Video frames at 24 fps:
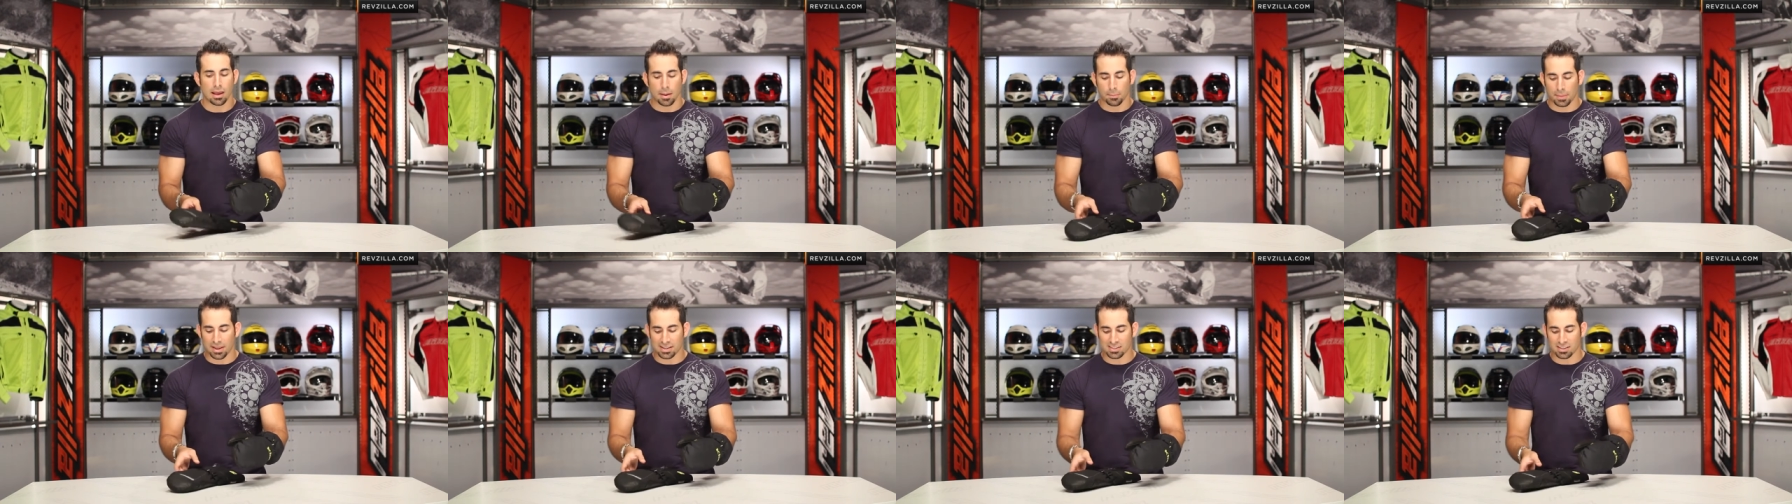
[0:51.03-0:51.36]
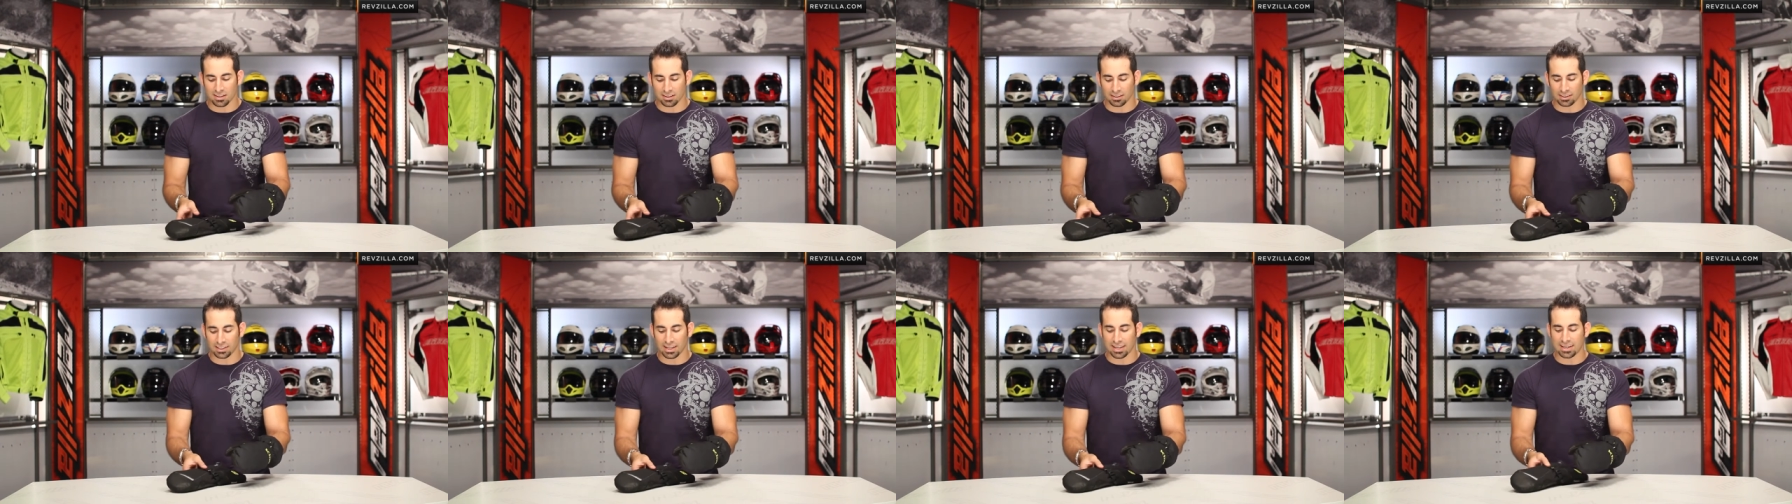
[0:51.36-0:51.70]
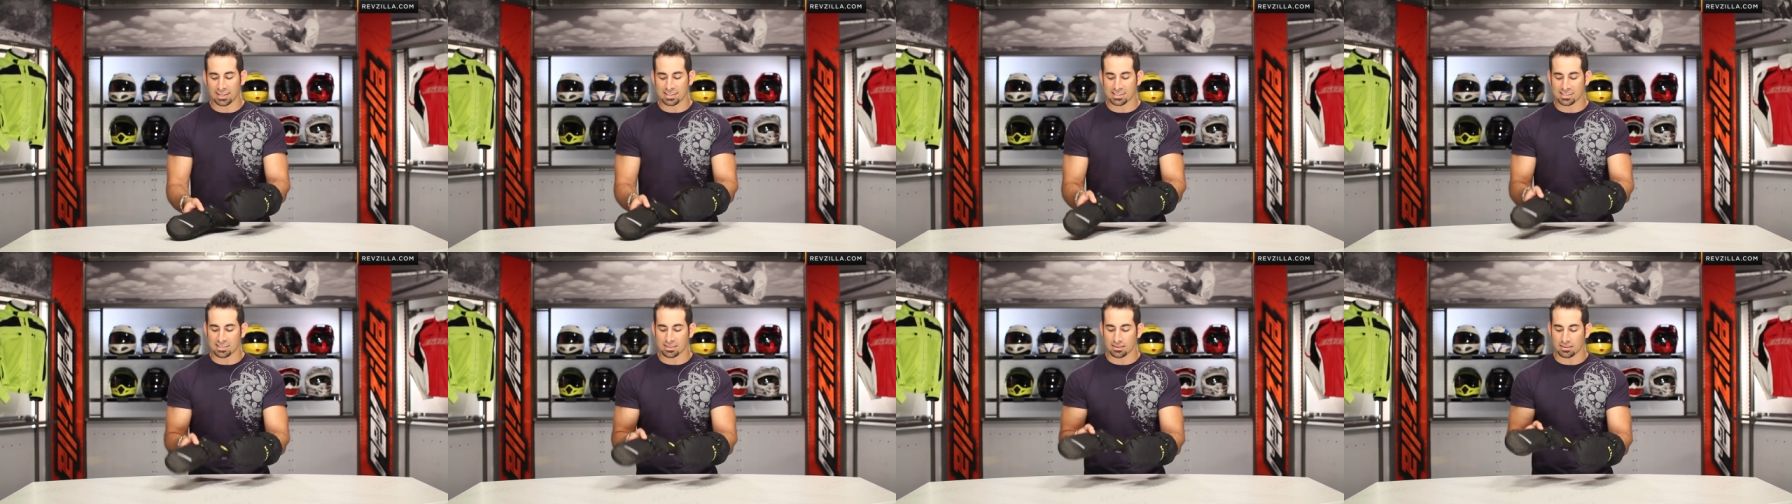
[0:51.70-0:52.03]
based on a
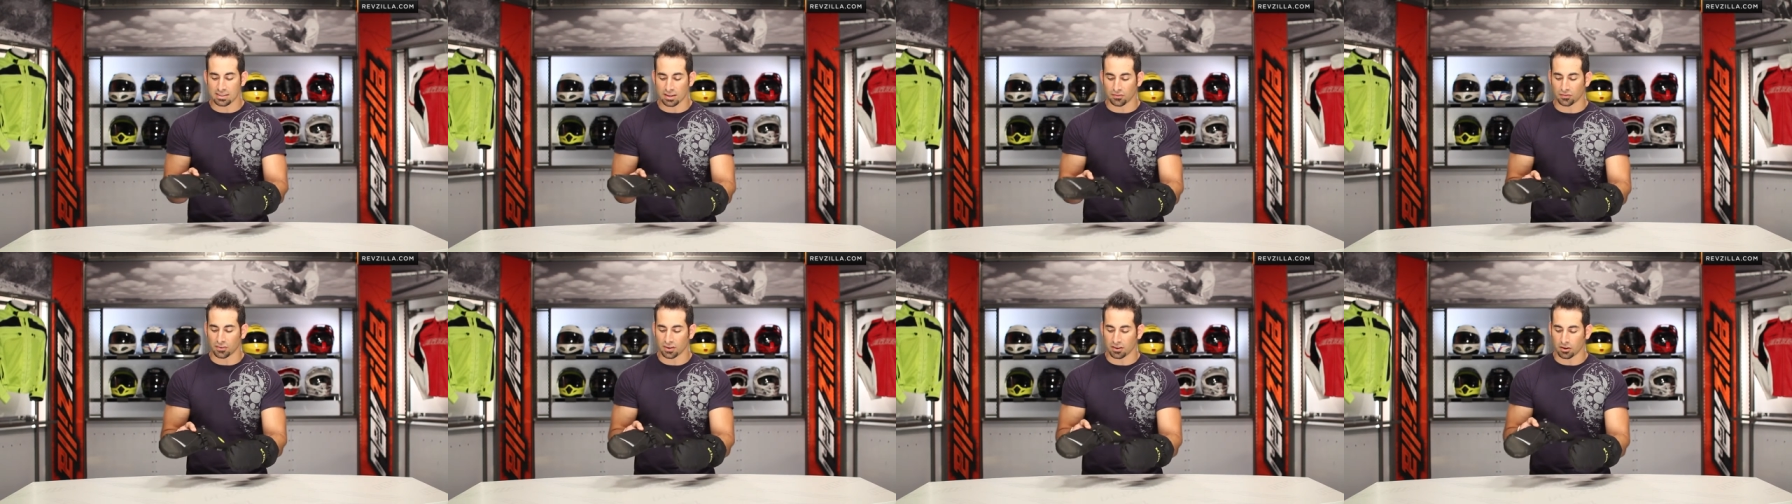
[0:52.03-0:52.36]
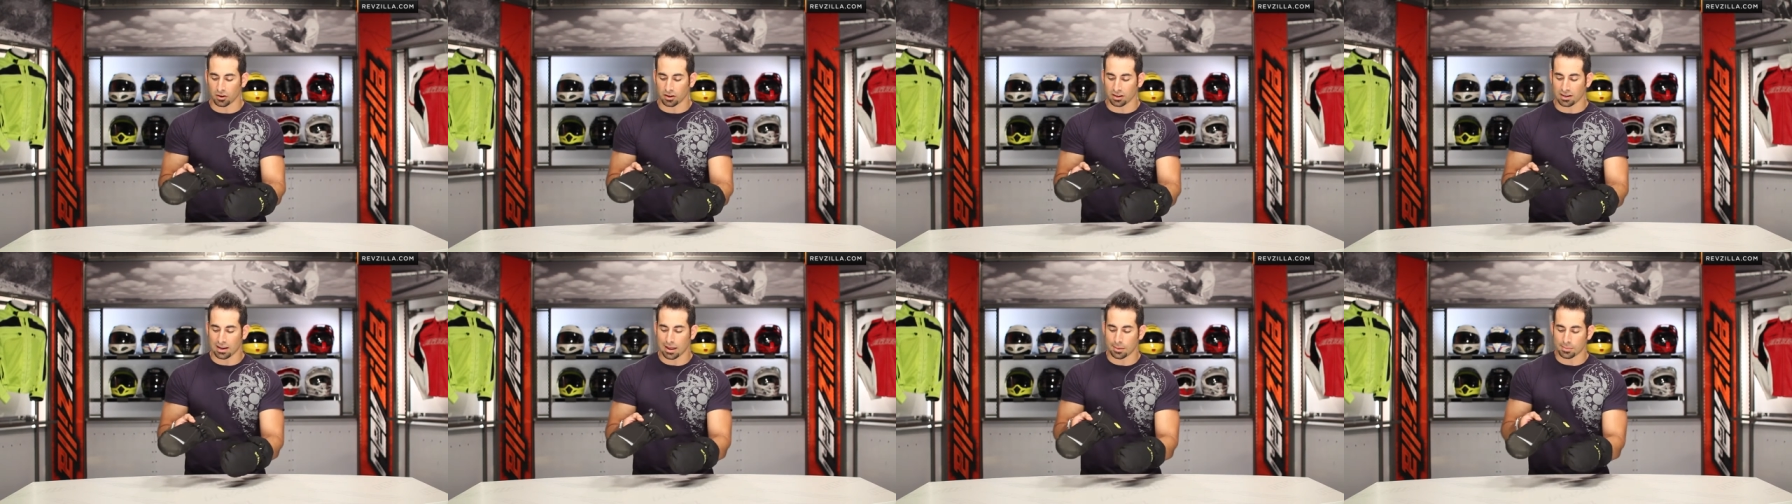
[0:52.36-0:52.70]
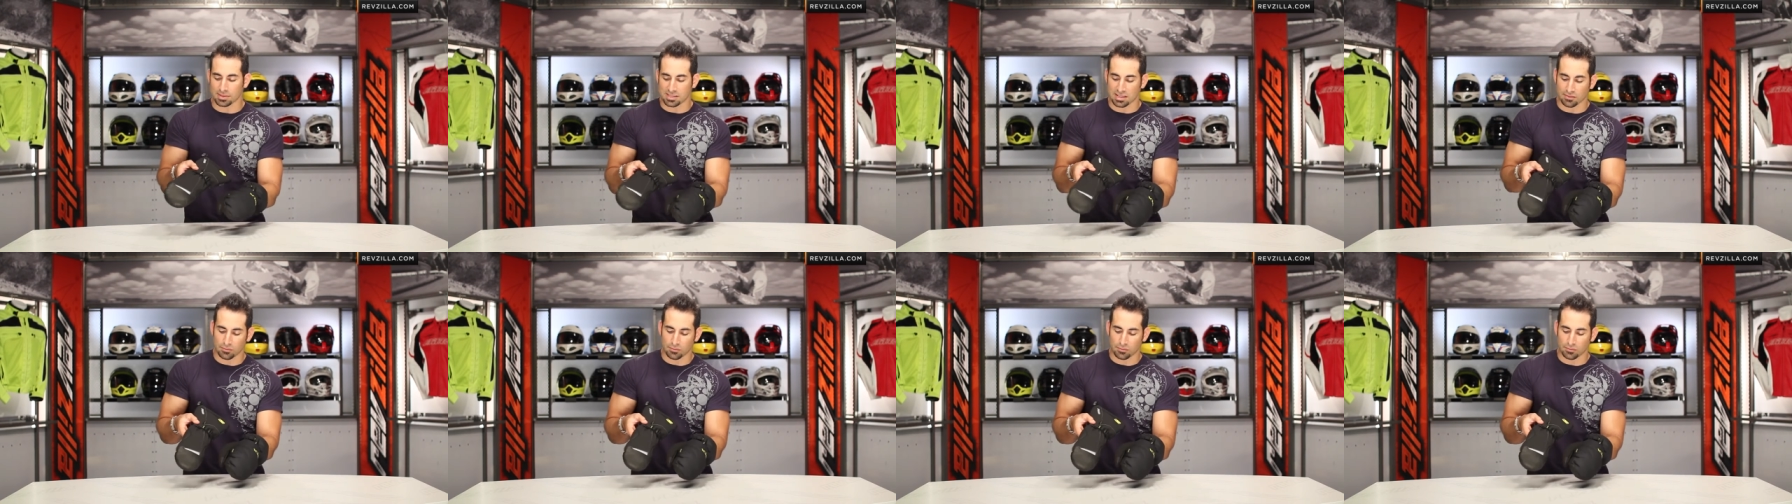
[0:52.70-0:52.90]
lady's different ergonomics.